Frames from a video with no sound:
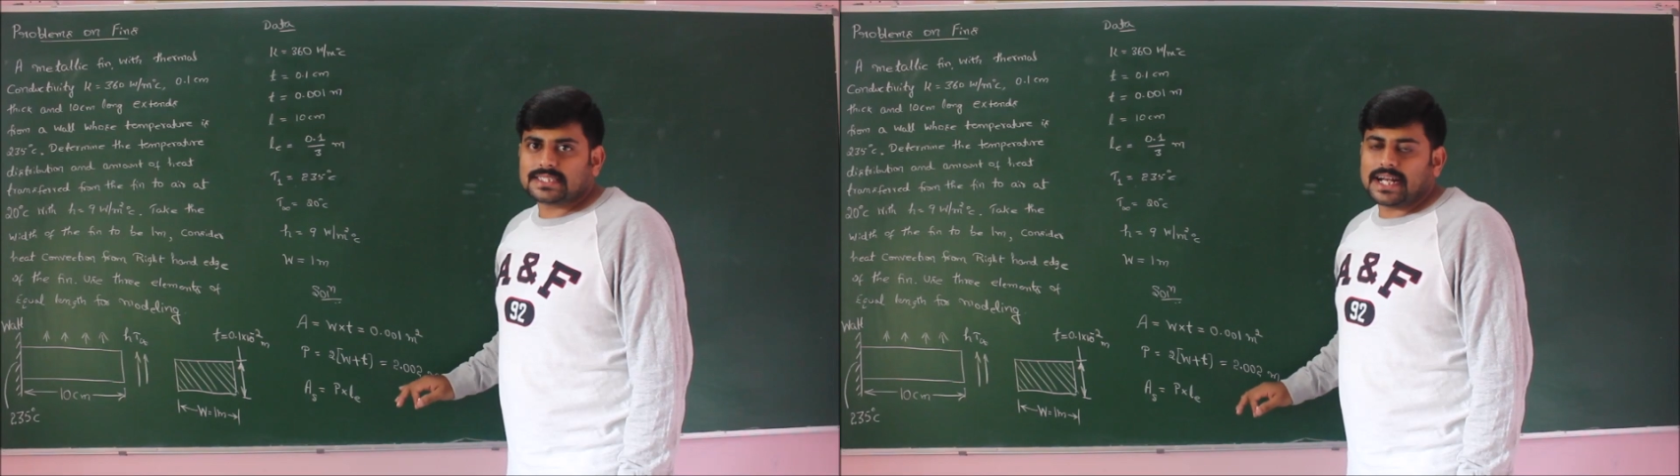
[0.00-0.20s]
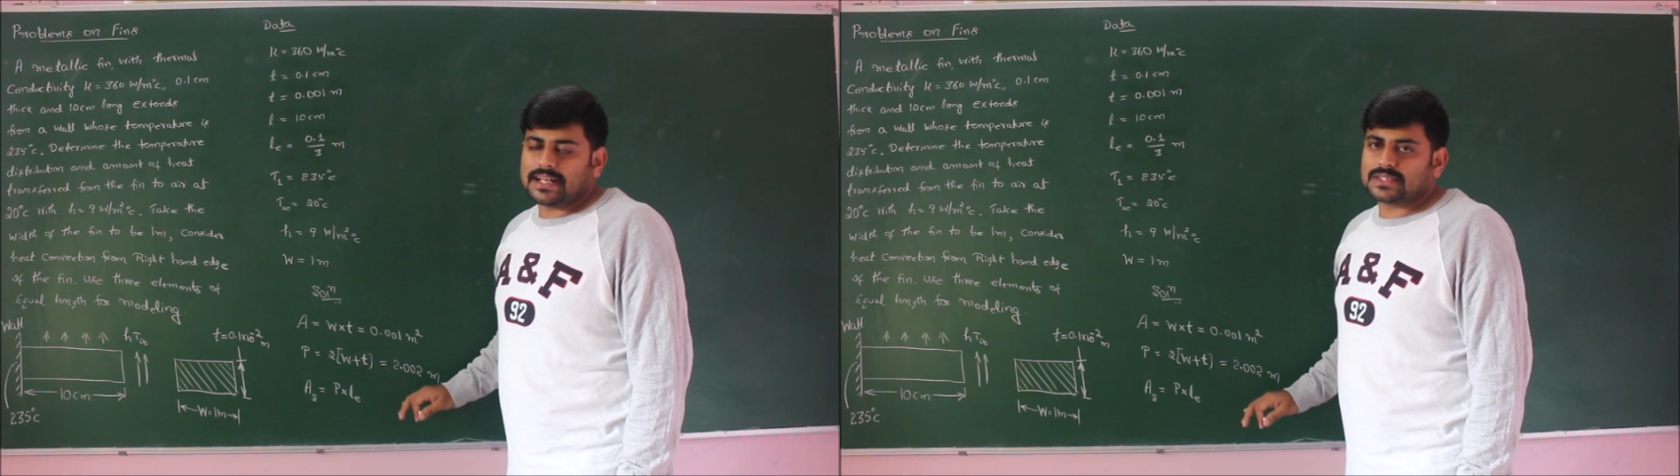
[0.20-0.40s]

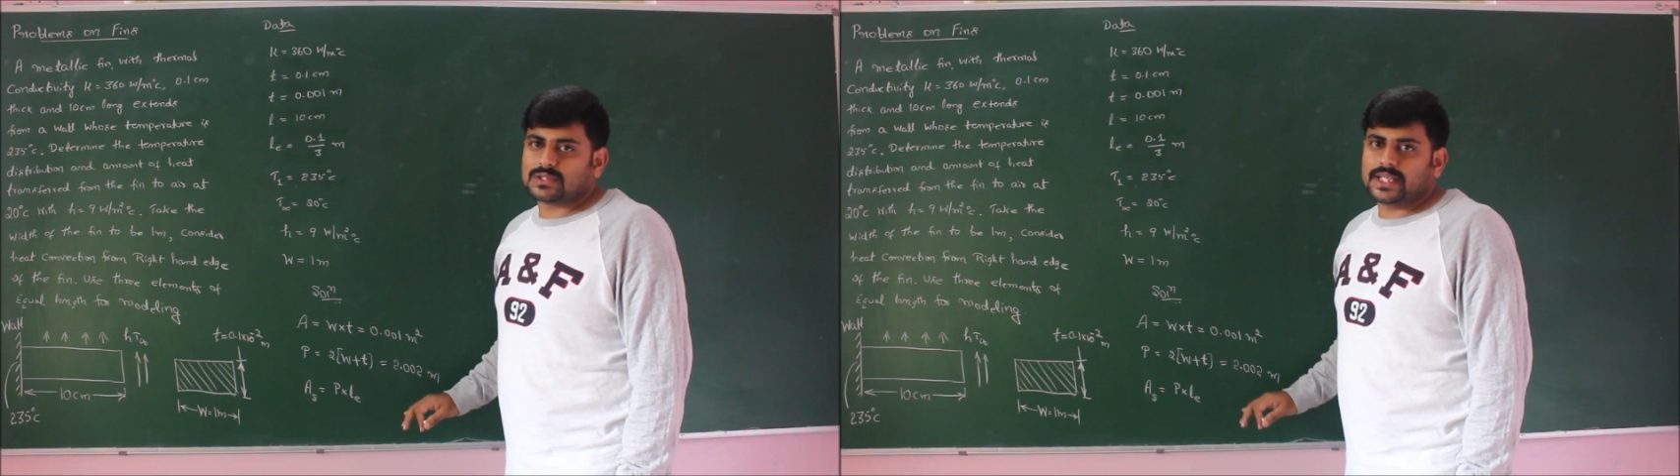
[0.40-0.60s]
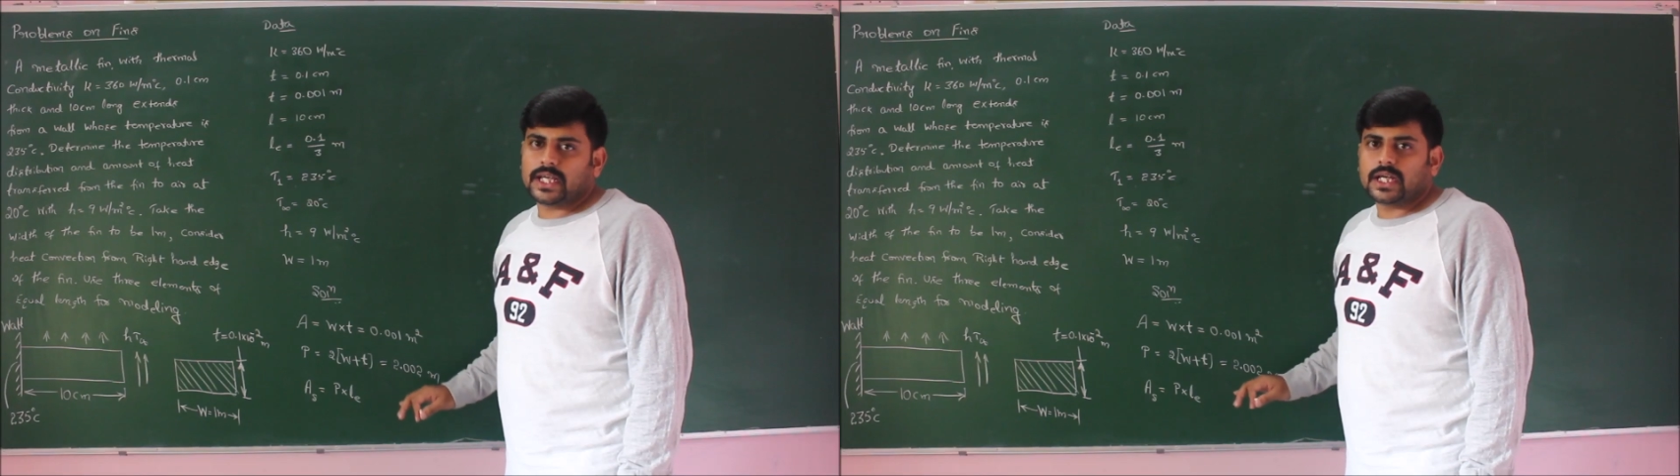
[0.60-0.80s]
and
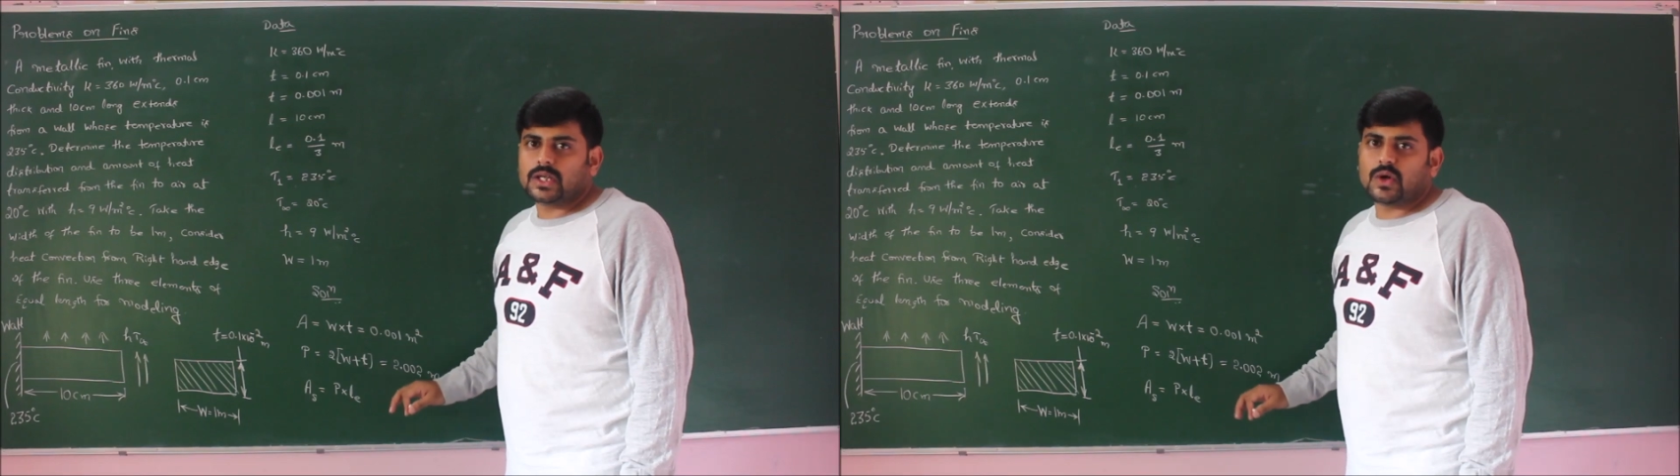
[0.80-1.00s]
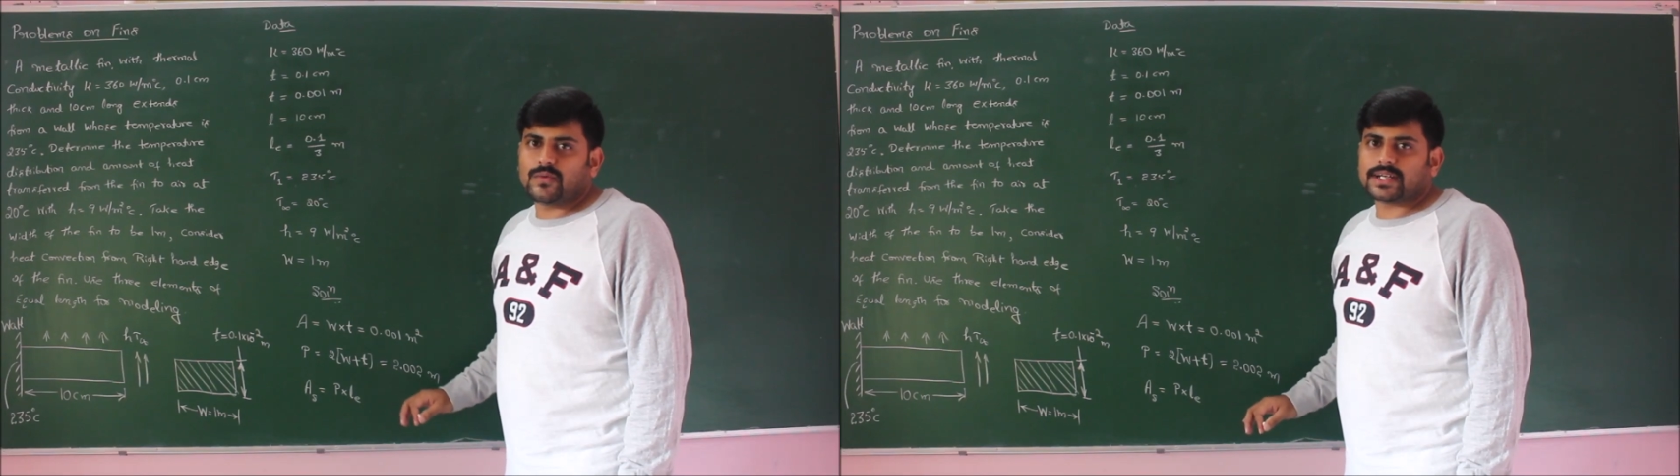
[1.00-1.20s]
also the
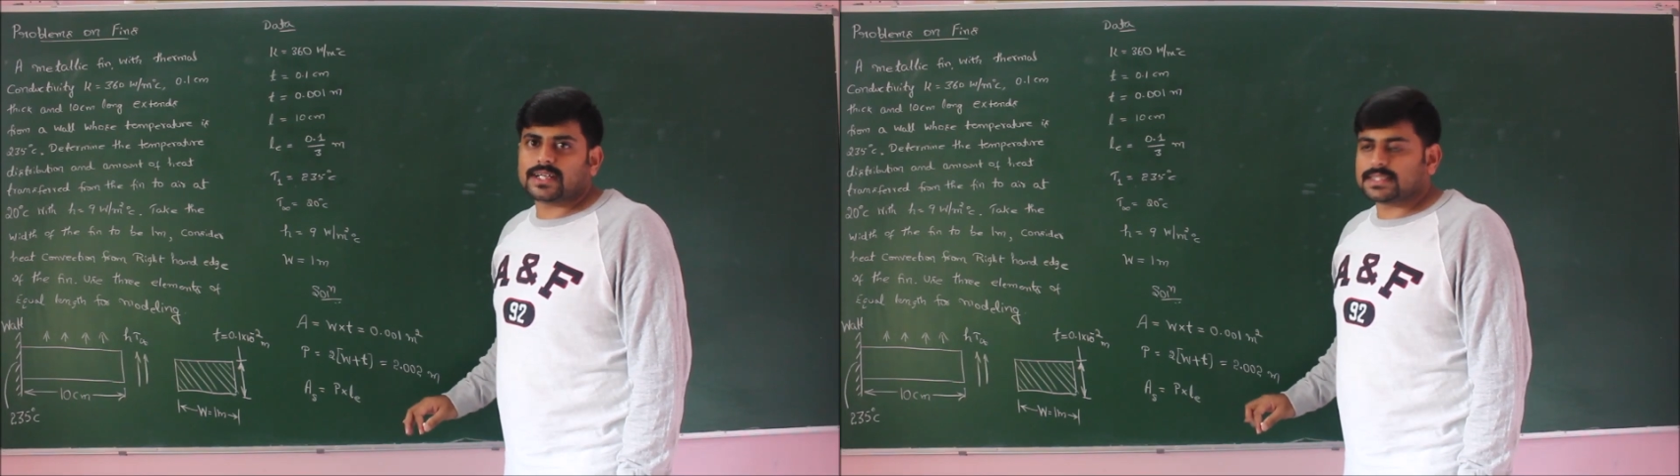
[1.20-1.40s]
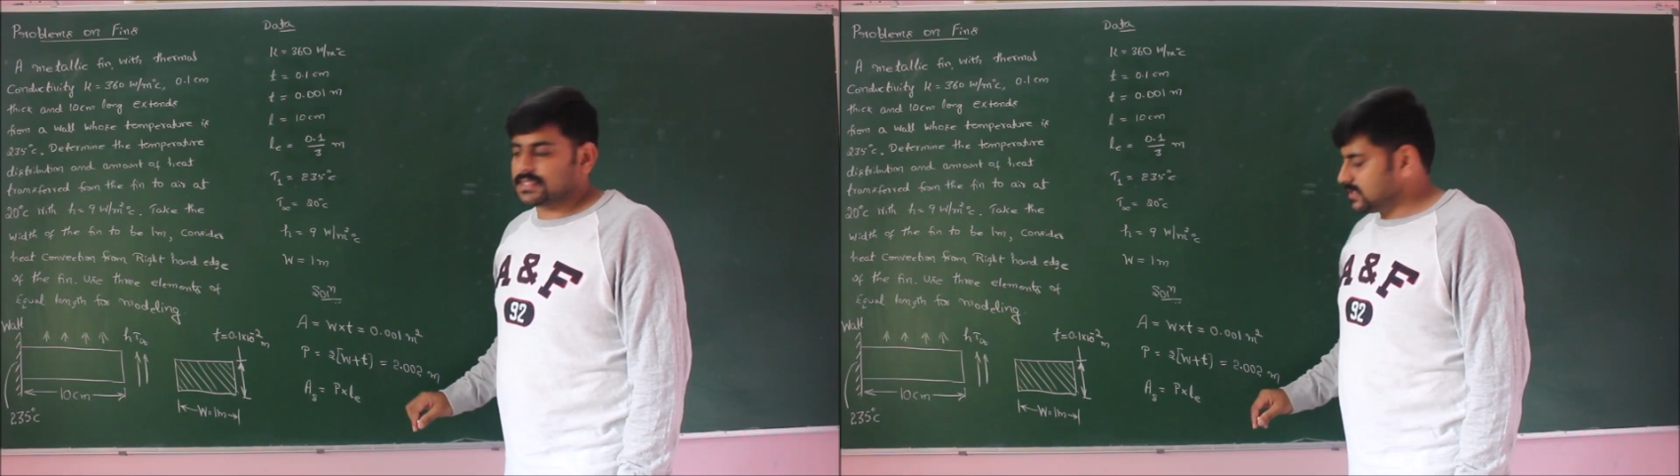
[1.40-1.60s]
load
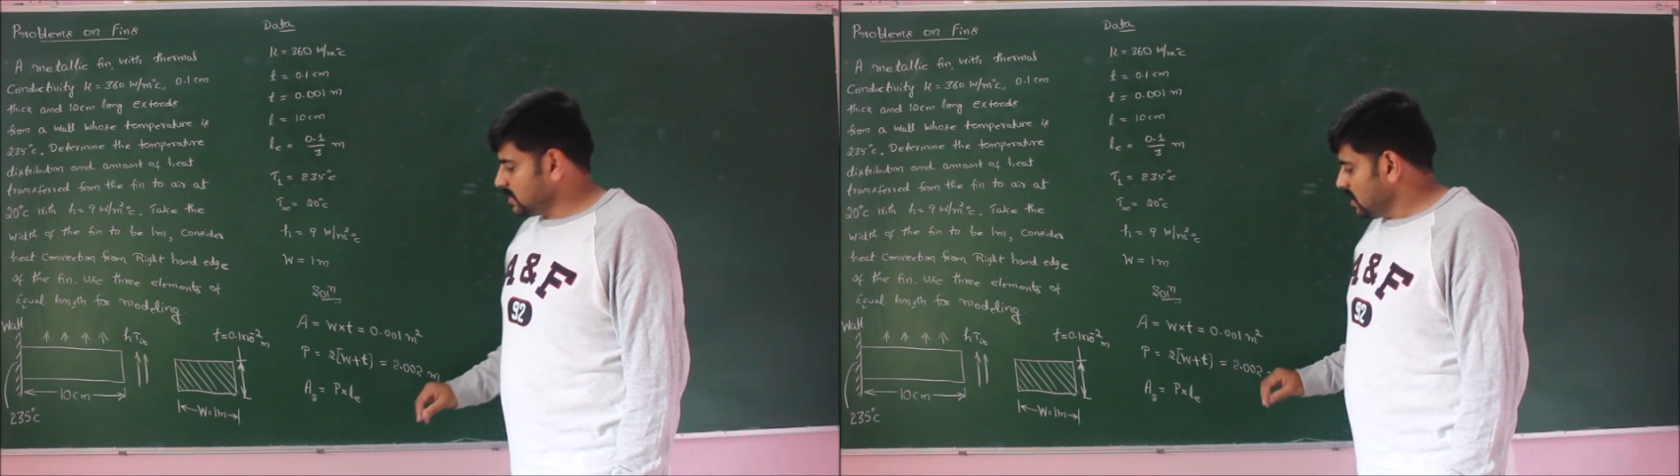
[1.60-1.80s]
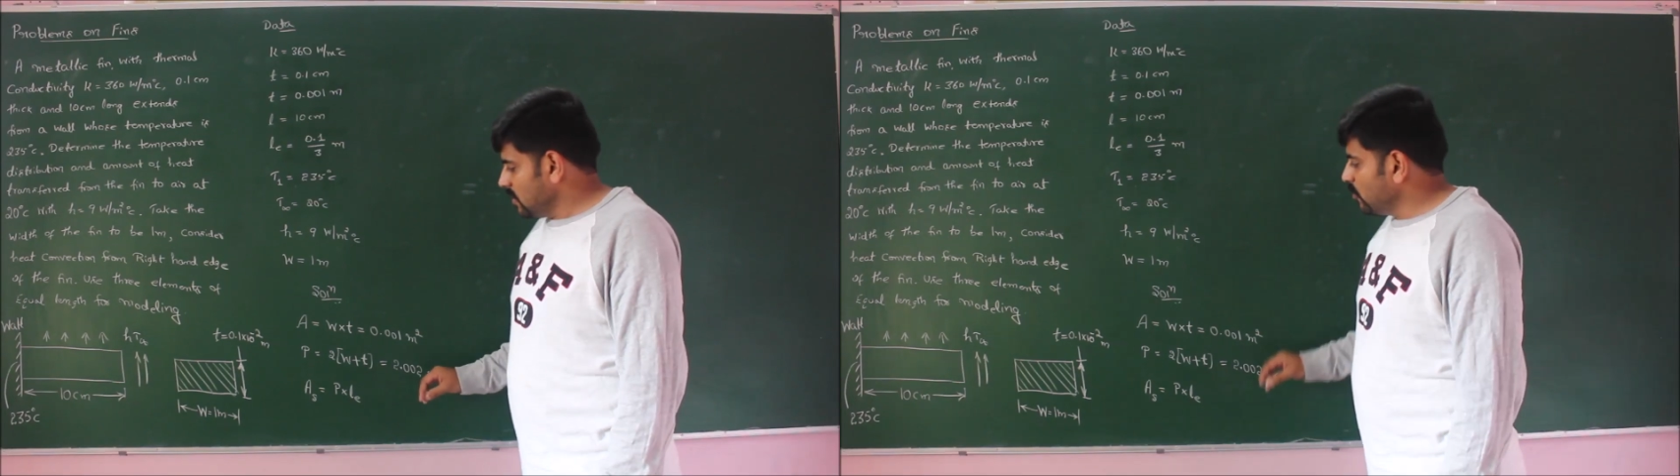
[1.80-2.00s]
vectors.
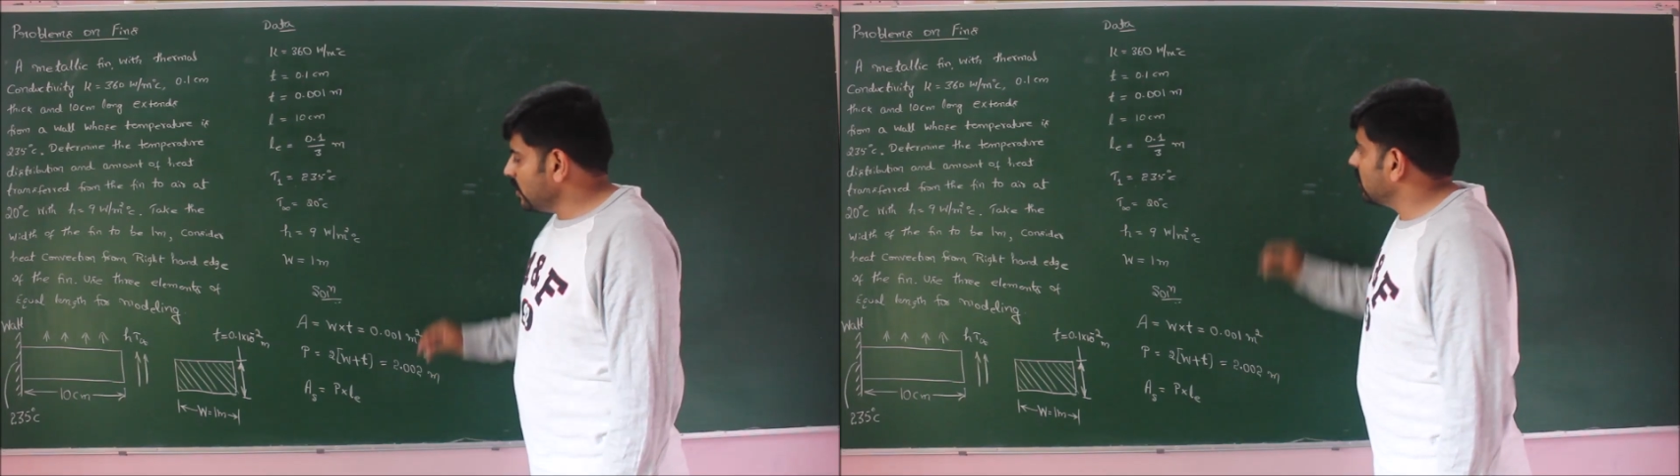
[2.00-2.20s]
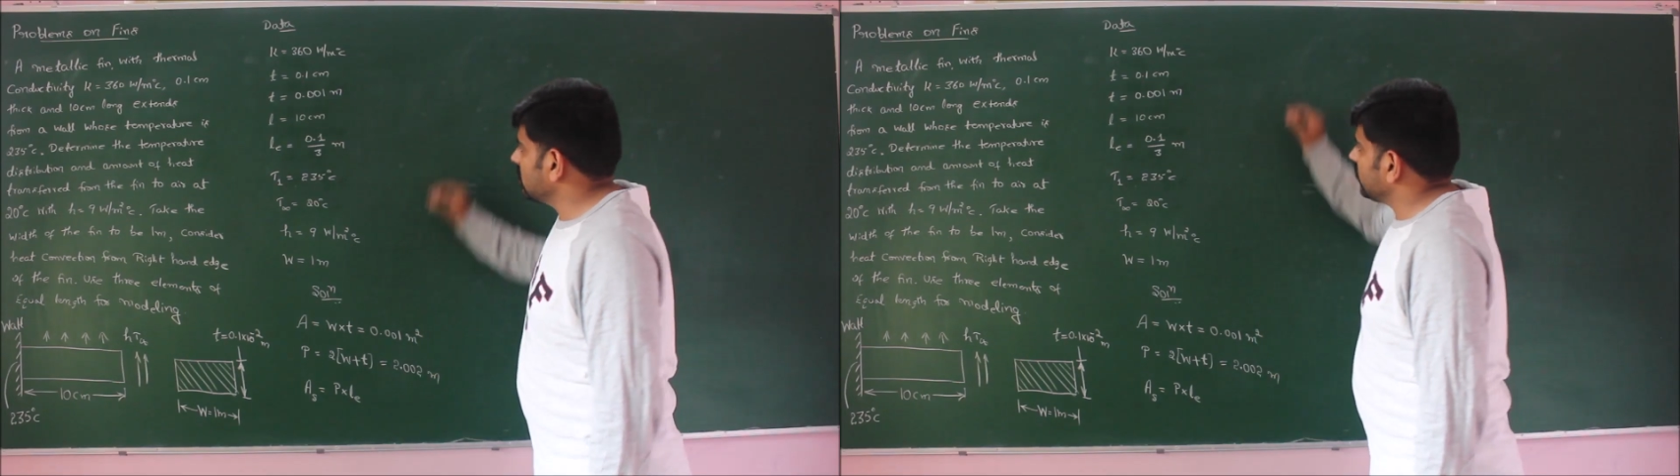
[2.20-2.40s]

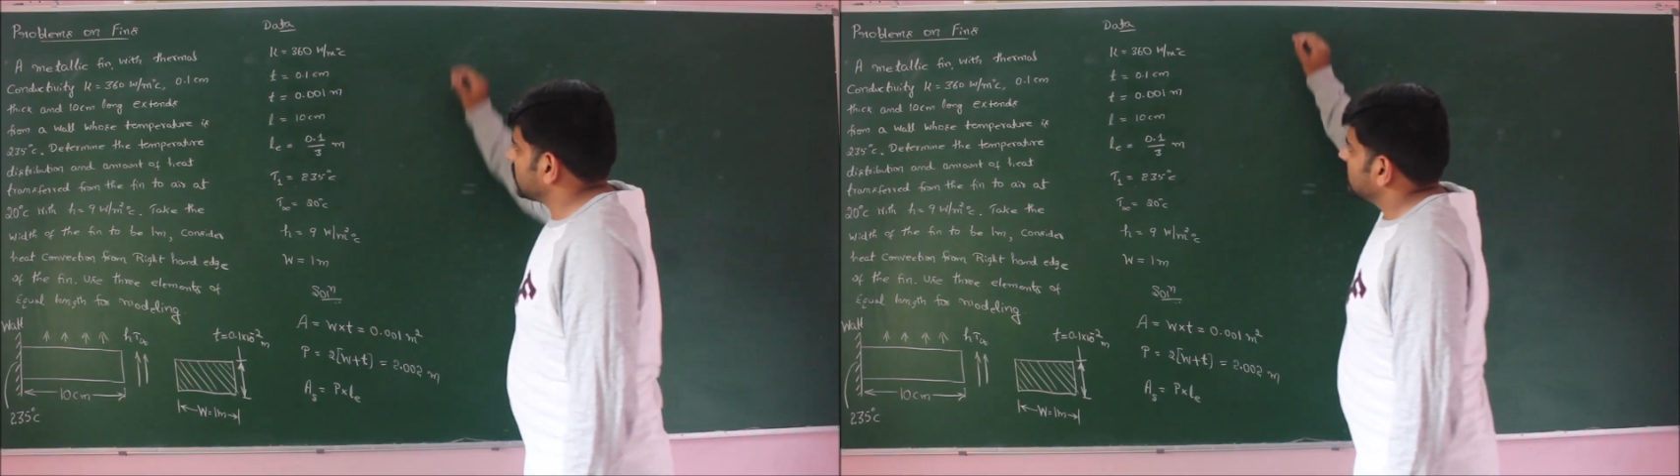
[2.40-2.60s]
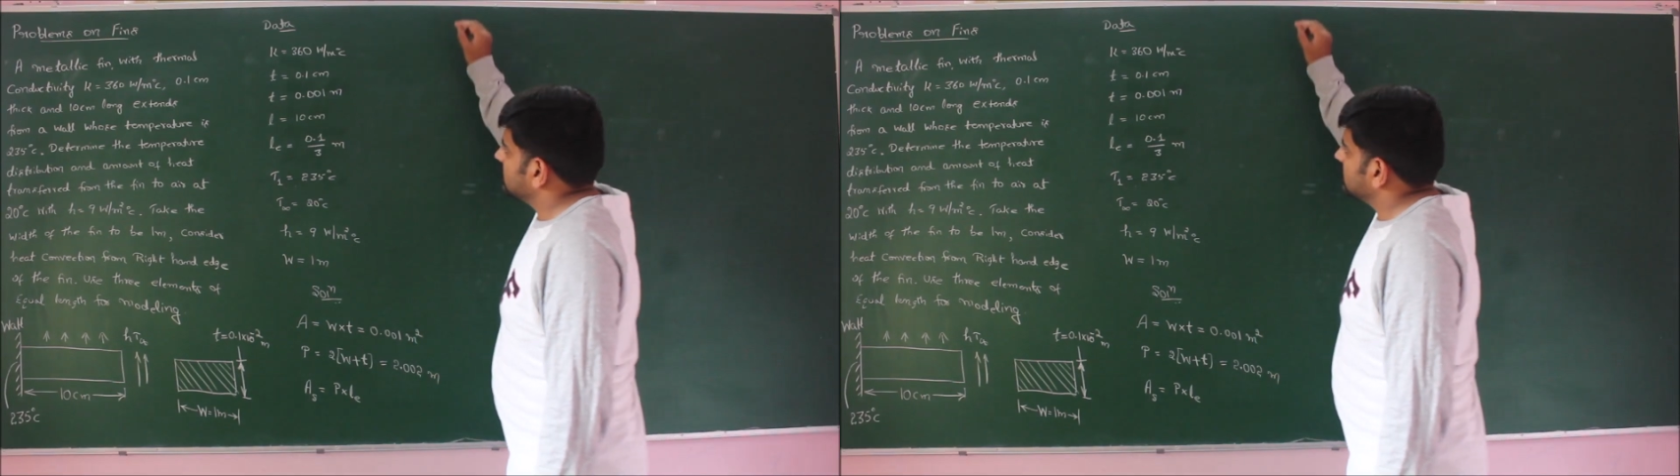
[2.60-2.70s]
Moving on to our